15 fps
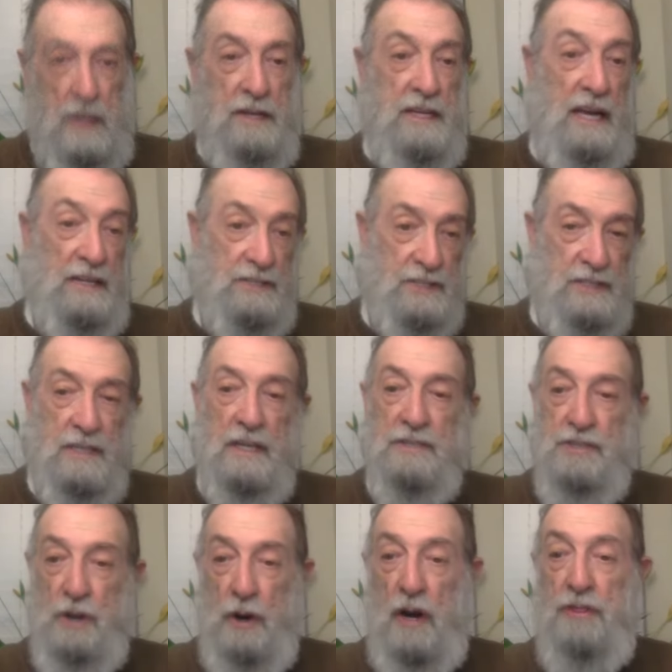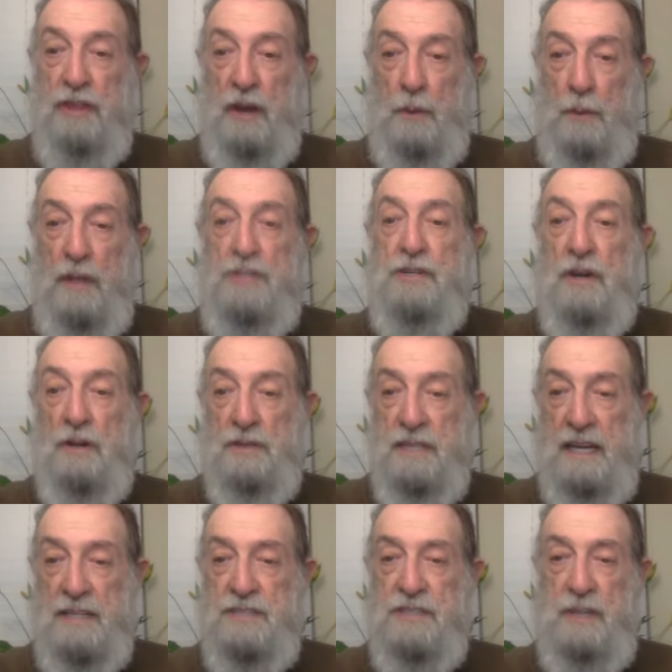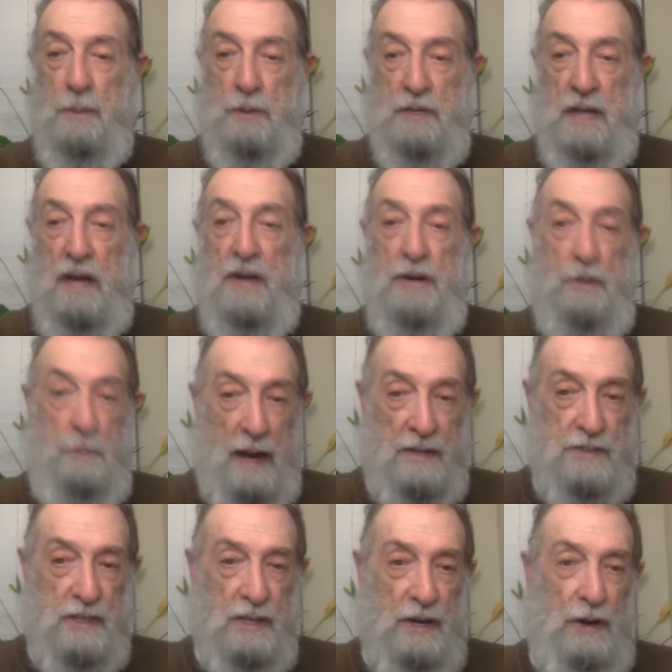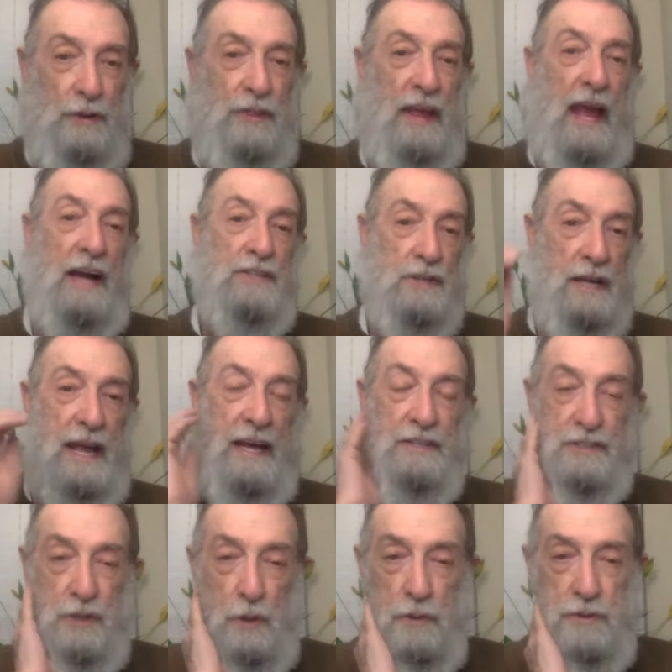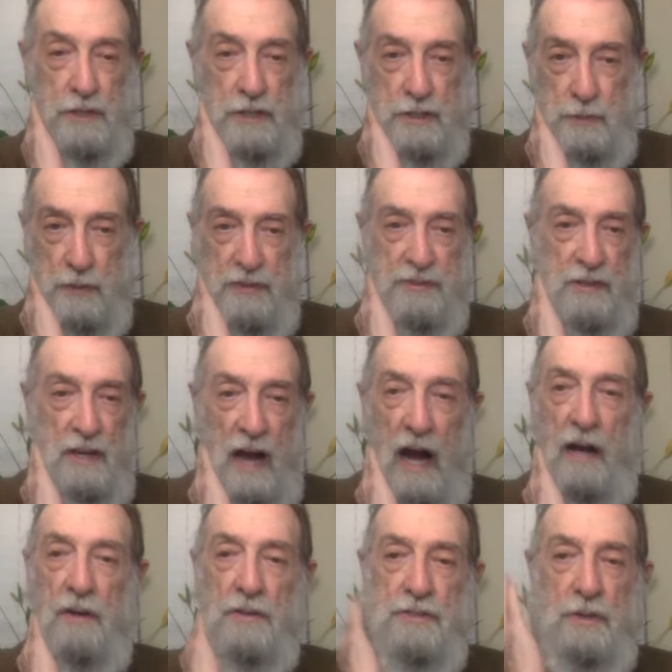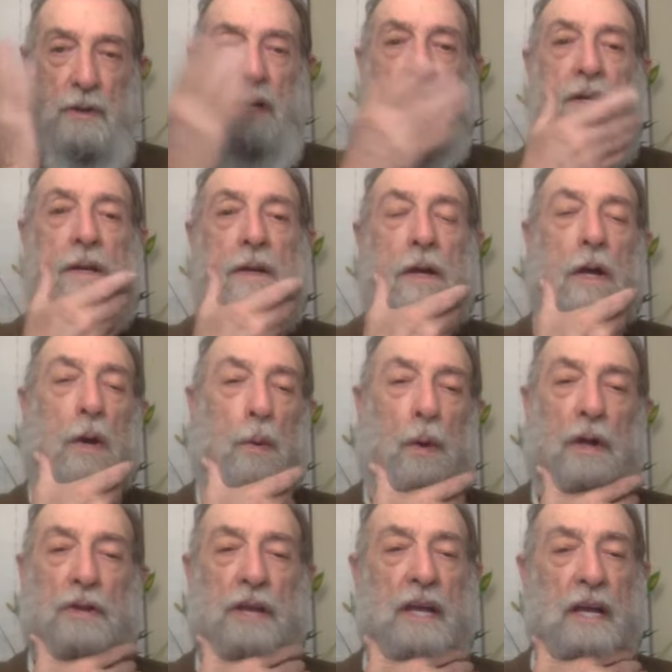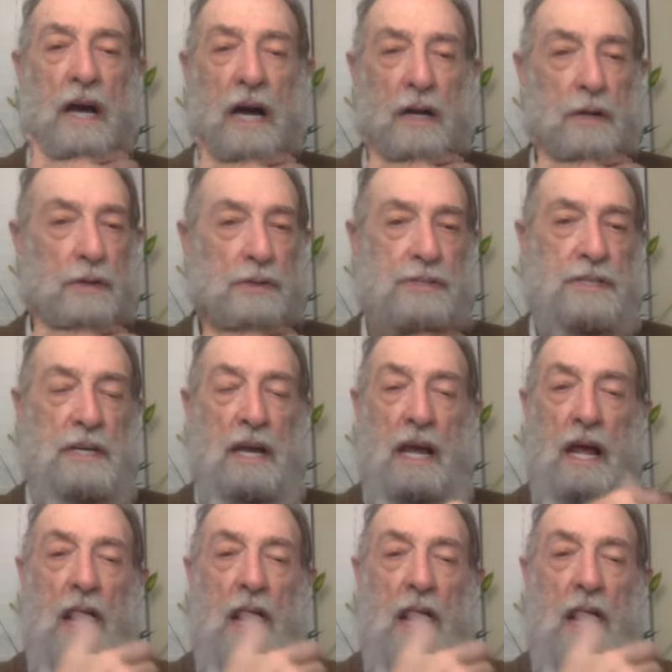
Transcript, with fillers: Yes. So the original tests that were done in New Mexico, they actually had soldiers with goggles on, welding goggles.